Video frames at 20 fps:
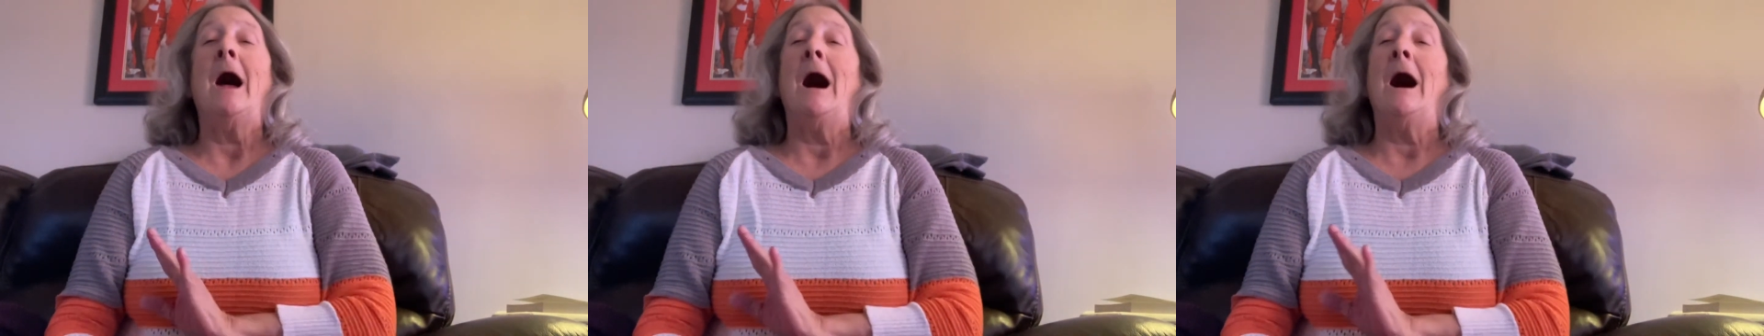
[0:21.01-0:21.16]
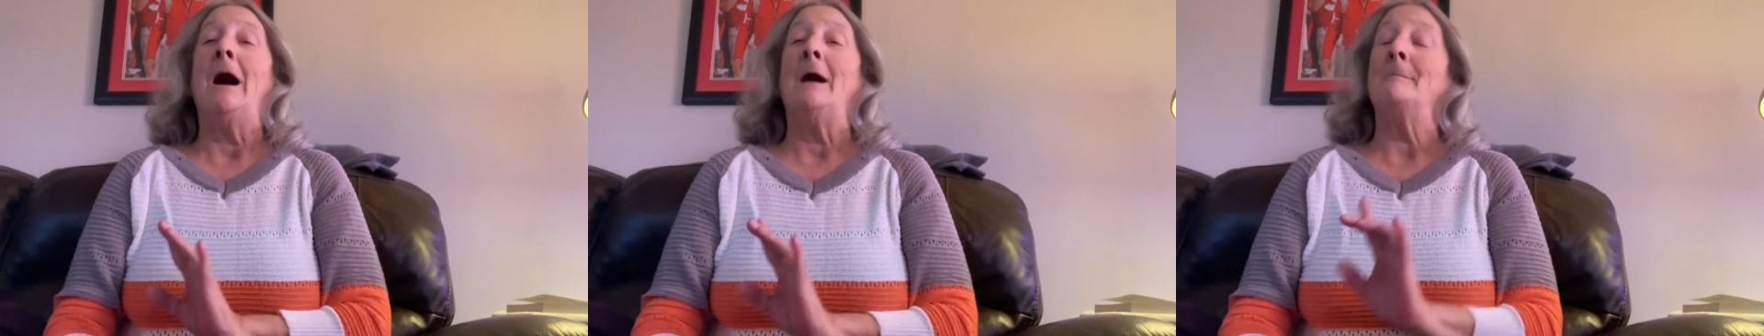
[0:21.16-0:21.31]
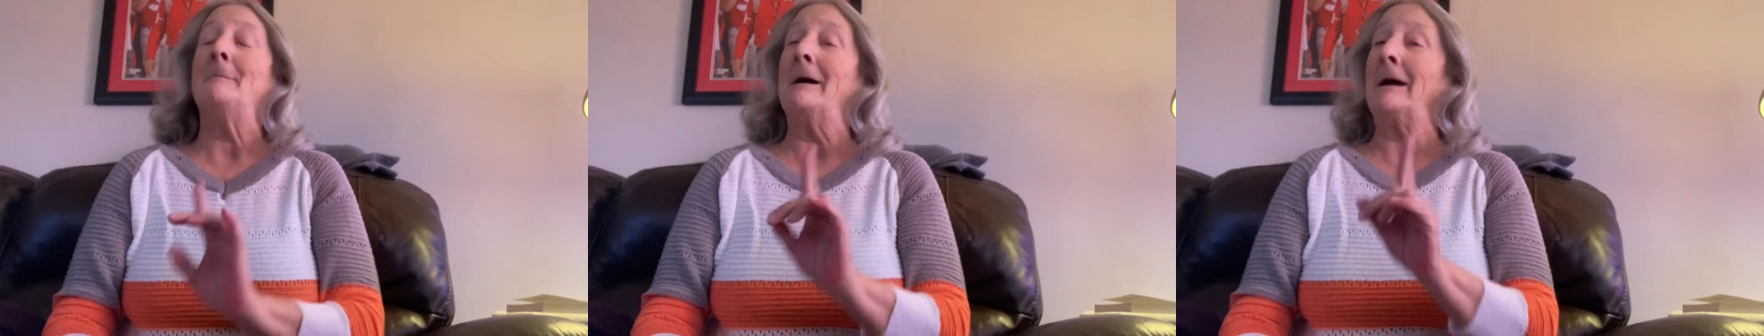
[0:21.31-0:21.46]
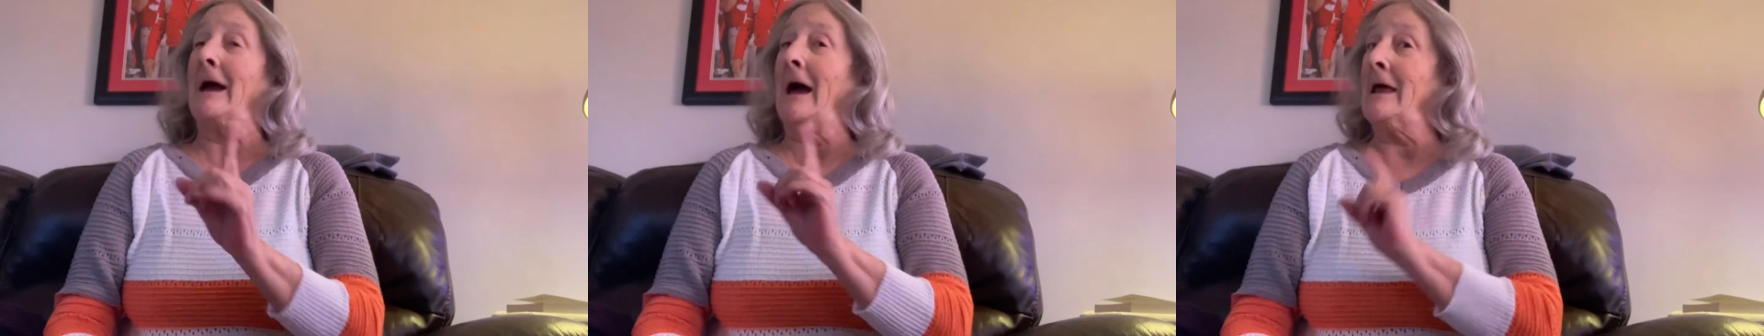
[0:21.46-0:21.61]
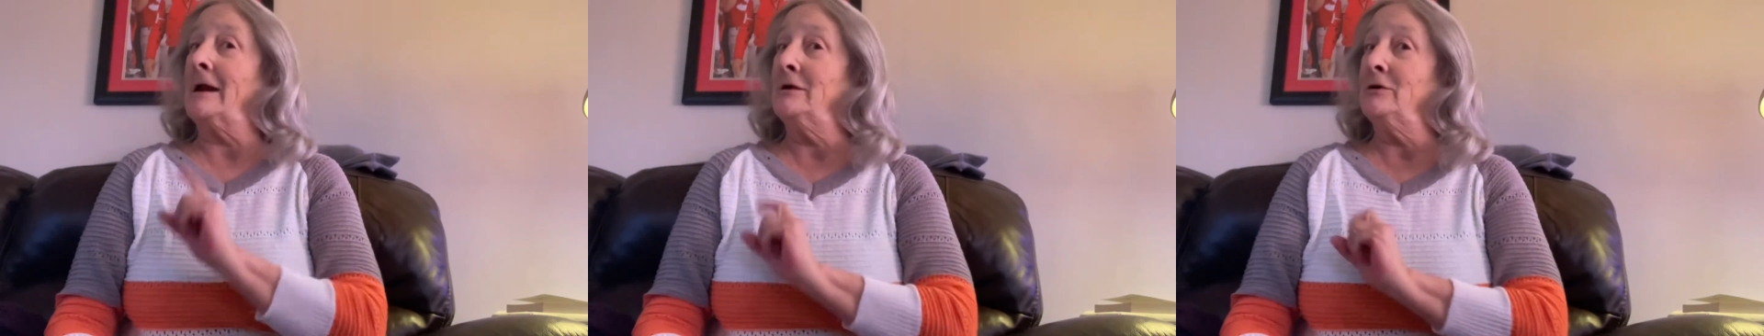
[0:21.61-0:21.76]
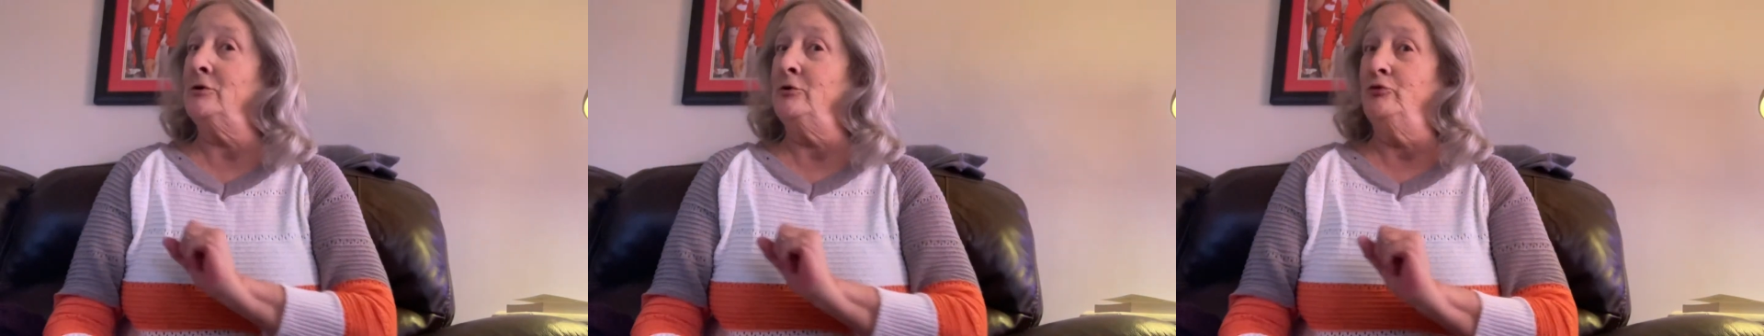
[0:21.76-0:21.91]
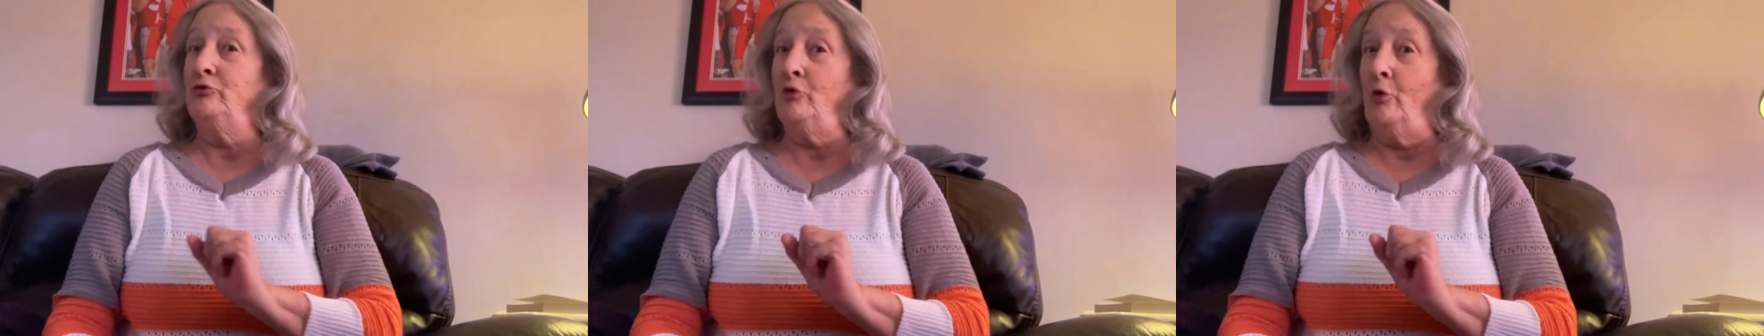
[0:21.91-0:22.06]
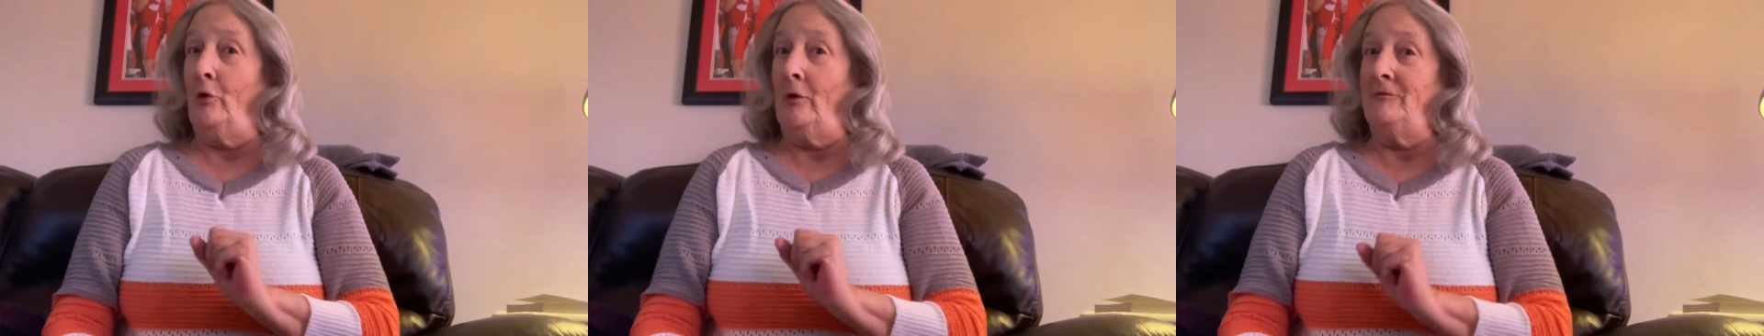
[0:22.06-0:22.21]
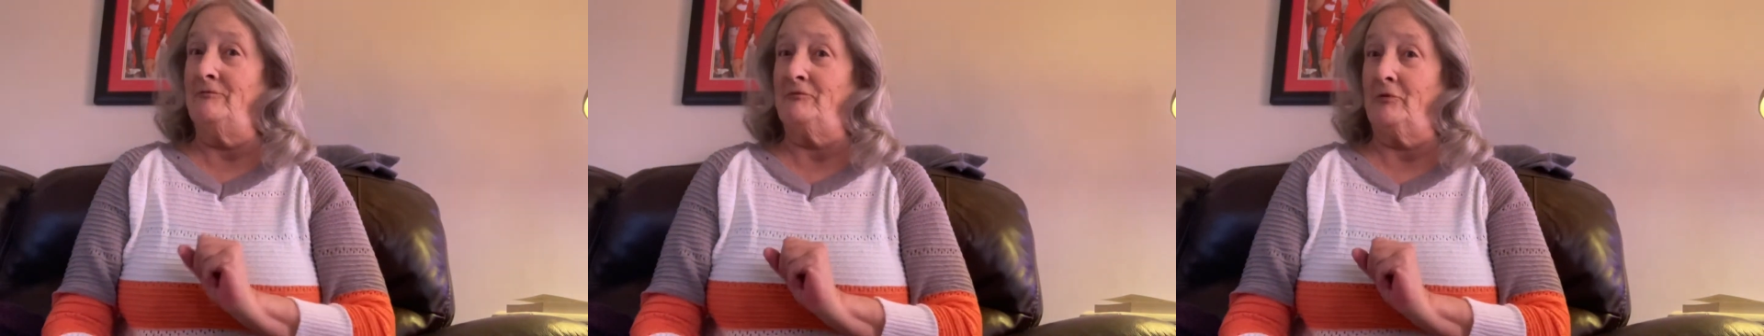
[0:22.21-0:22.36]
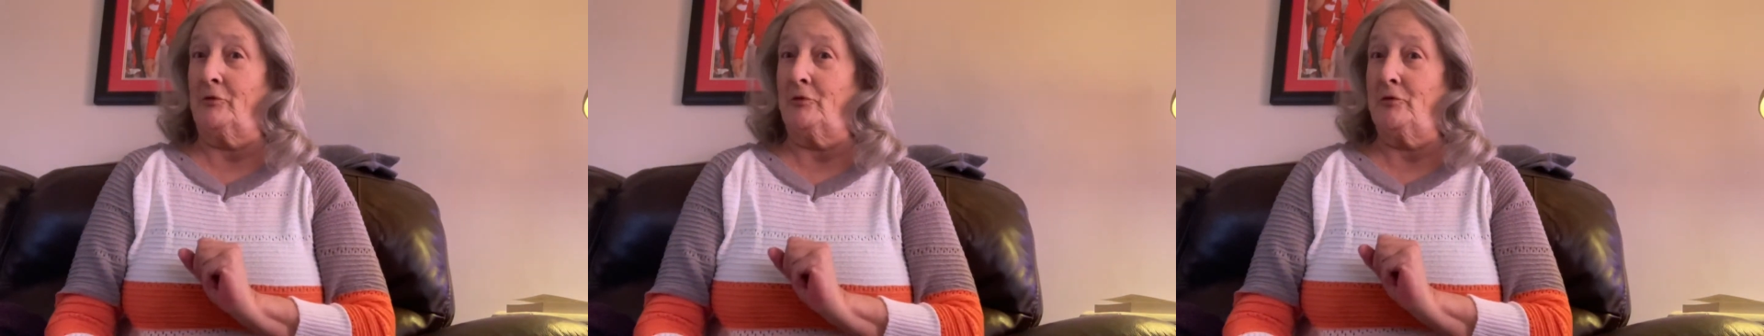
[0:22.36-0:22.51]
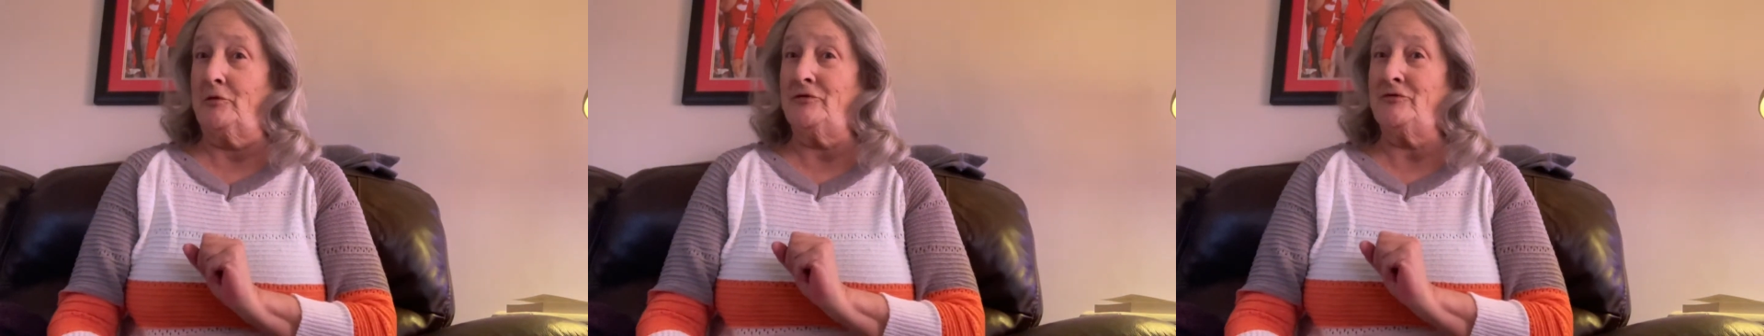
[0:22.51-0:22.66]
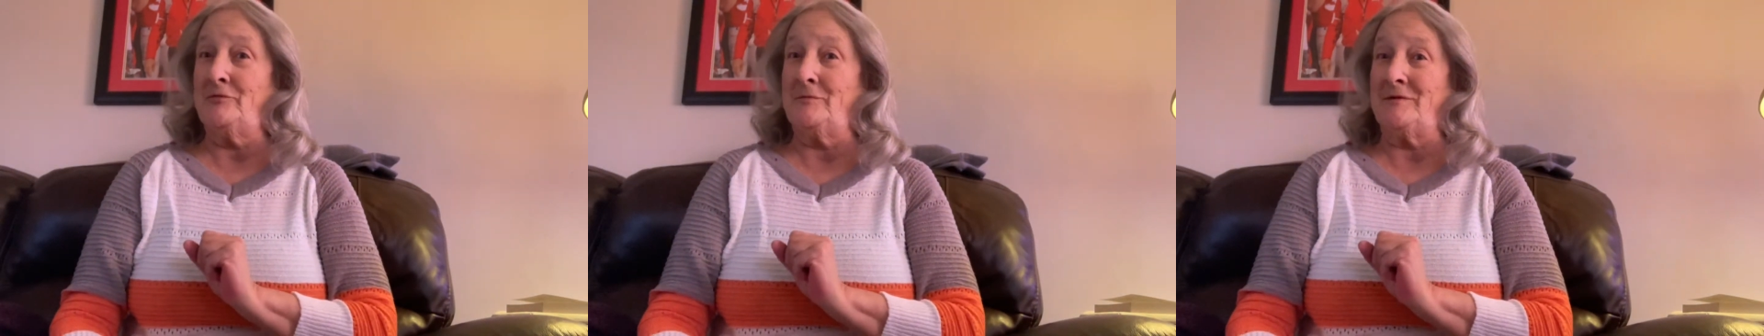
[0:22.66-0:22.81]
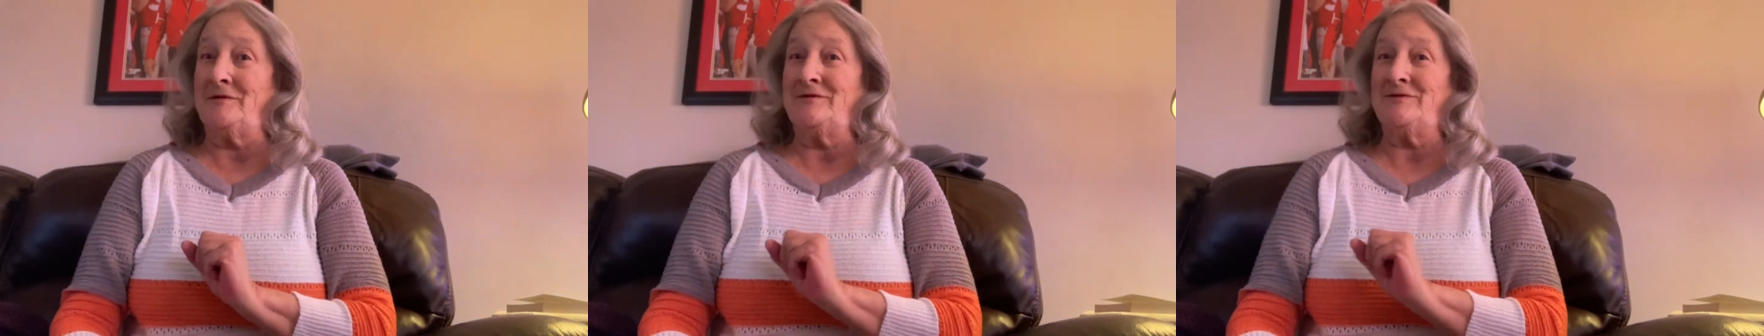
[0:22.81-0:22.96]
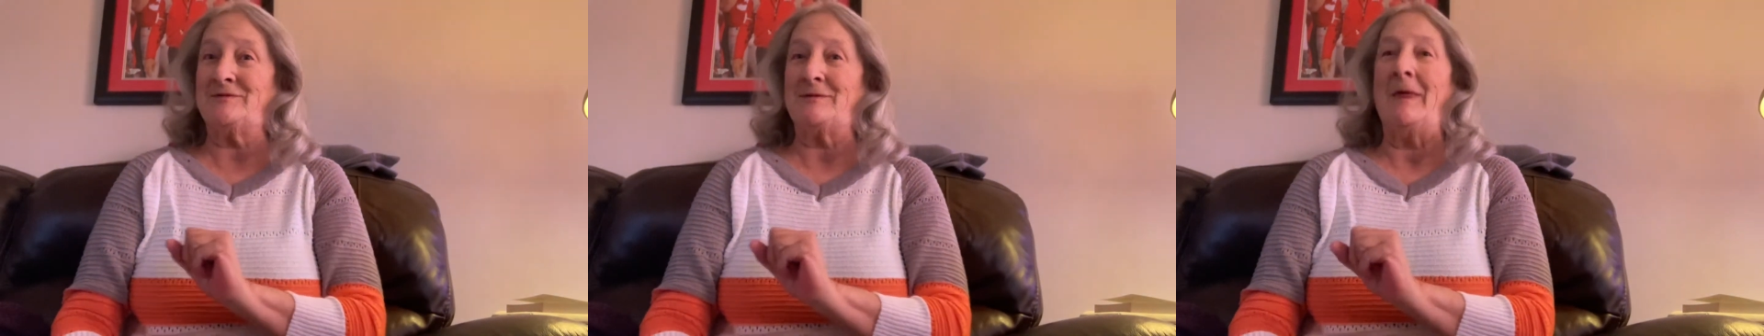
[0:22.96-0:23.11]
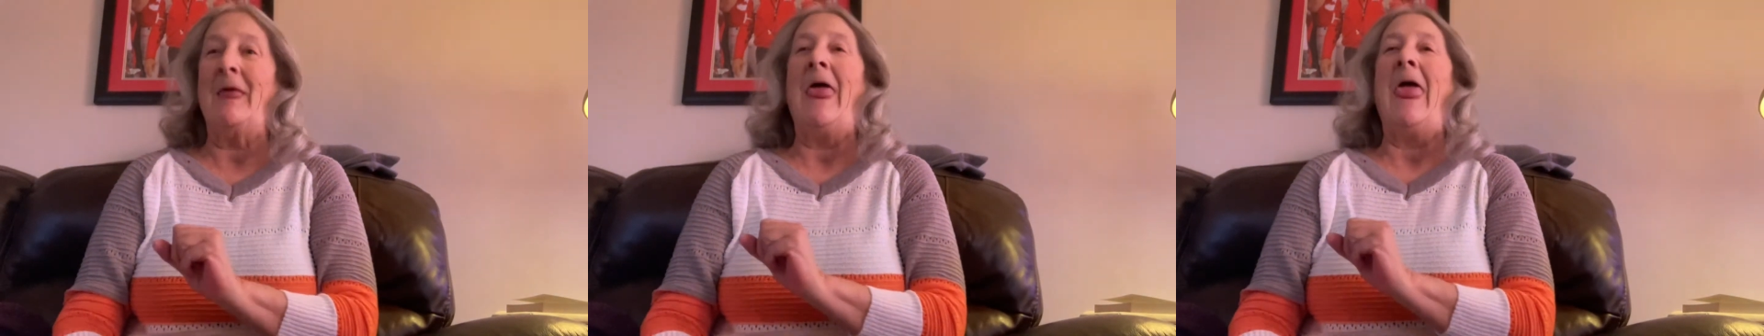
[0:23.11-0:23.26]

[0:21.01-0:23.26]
I got a new toy for Christmas